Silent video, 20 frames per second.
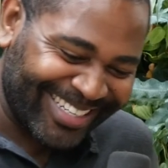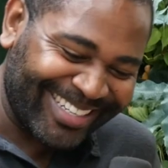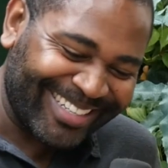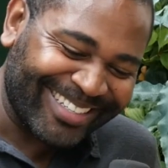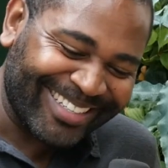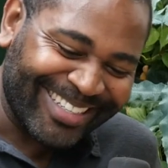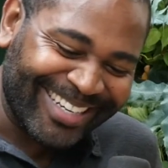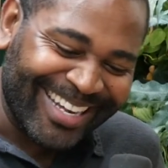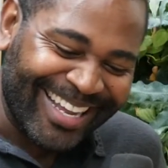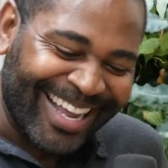
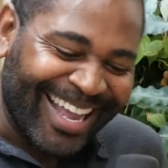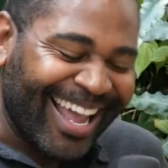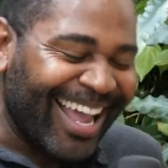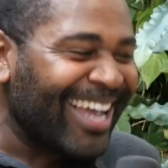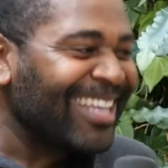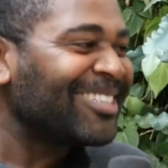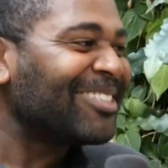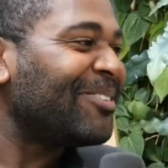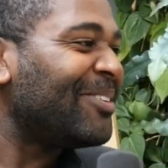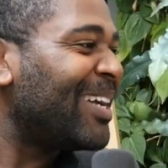here.
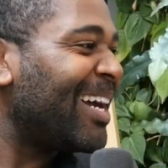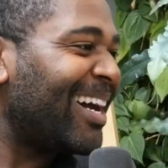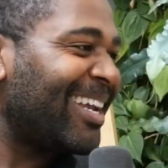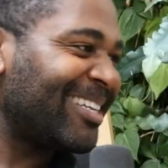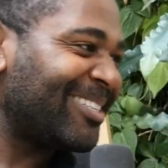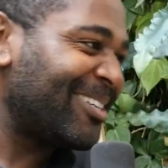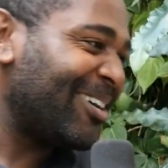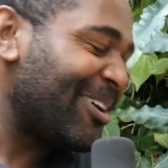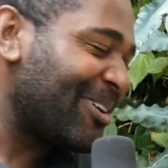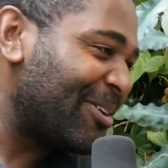And so we got
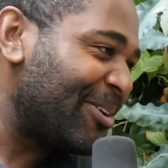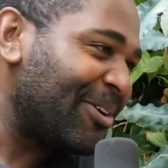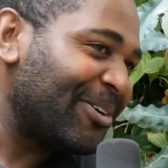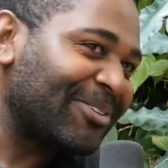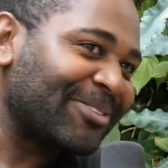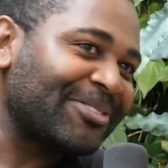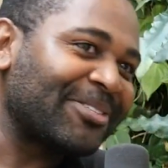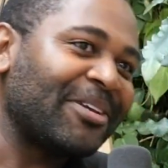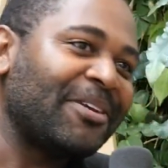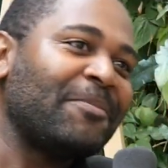to talk
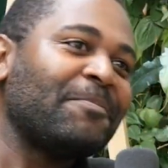cars.